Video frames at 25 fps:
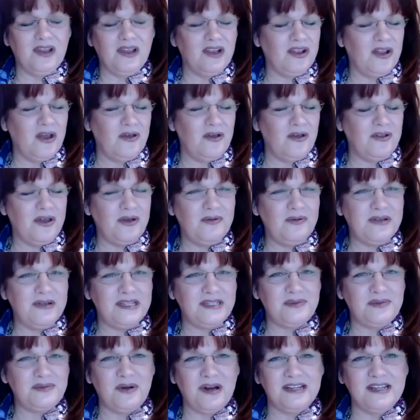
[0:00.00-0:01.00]
Lola
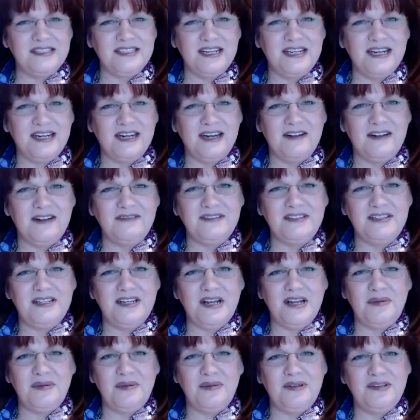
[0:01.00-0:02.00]
was president of
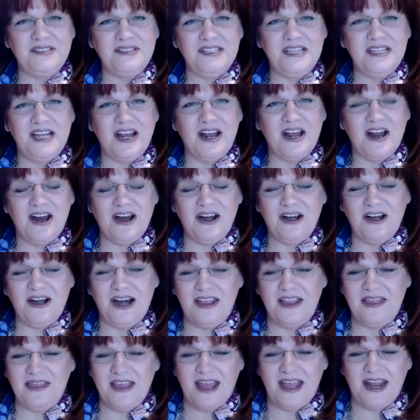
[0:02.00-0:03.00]

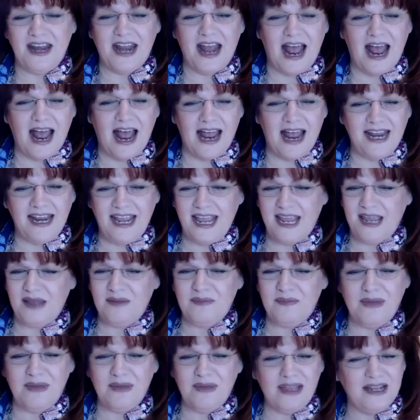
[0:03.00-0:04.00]
WCR, and then I
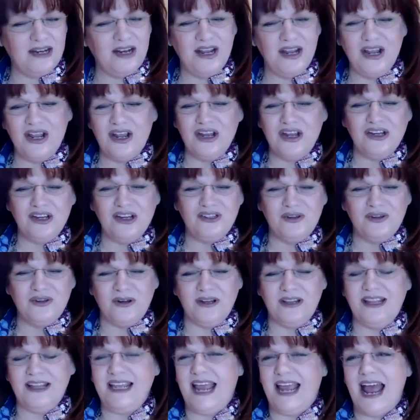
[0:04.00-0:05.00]
came in
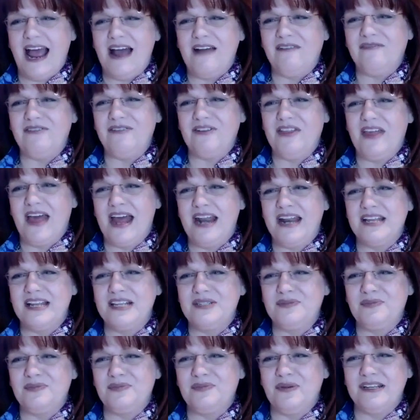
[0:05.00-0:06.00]
shortly after that
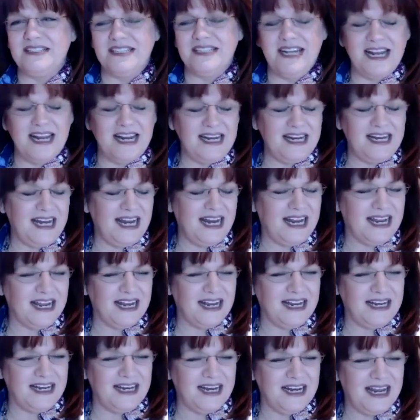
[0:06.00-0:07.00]
as president,
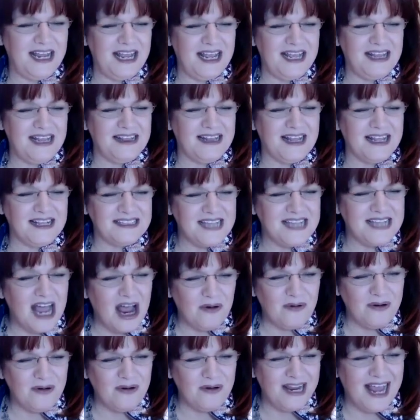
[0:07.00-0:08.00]
and that's
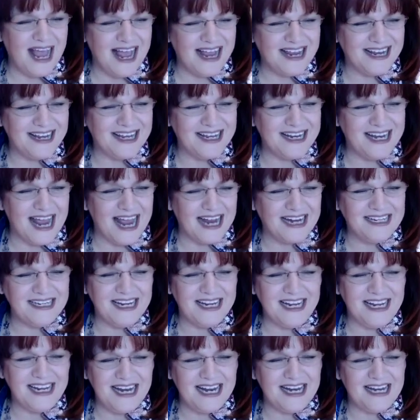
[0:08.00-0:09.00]
how we got
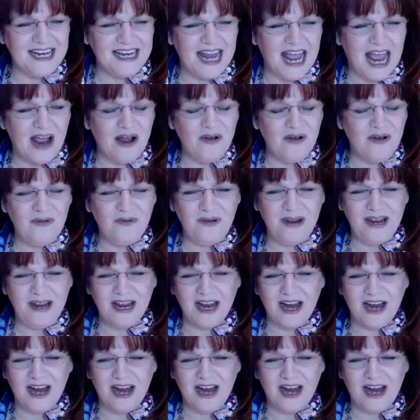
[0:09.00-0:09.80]
connected. And now we